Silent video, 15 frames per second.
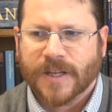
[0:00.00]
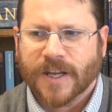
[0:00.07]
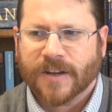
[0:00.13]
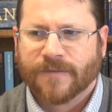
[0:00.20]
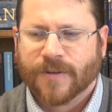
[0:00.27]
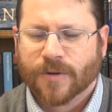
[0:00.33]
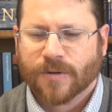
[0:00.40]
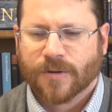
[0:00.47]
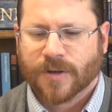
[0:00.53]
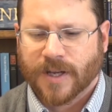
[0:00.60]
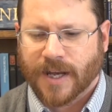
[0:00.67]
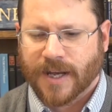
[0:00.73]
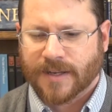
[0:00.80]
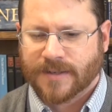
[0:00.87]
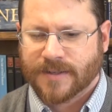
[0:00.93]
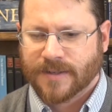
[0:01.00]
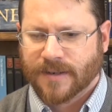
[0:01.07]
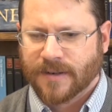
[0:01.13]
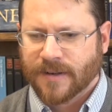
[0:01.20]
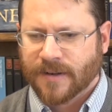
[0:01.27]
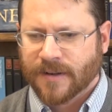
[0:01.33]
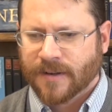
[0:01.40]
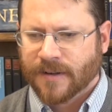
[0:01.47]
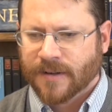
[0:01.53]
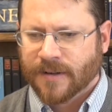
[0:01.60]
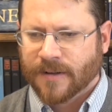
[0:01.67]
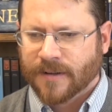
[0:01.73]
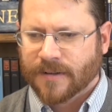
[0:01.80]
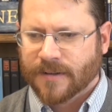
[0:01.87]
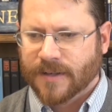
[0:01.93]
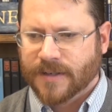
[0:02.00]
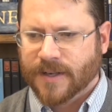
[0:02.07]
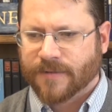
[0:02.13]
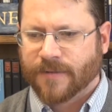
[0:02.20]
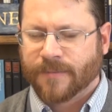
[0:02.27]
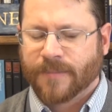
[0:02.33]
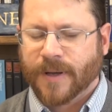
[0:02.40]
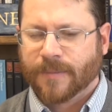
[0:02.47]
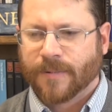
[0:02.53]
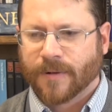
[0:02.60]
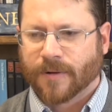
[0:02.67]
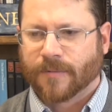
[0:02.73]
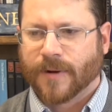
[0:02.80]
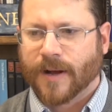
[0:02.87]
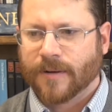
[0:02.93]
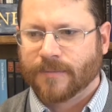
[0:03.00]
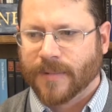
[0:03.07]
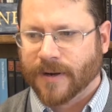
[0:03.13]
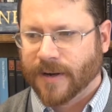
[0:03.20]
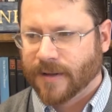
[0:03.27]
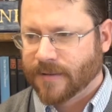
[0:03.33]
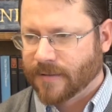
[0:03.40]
If you look at the different people around Mary,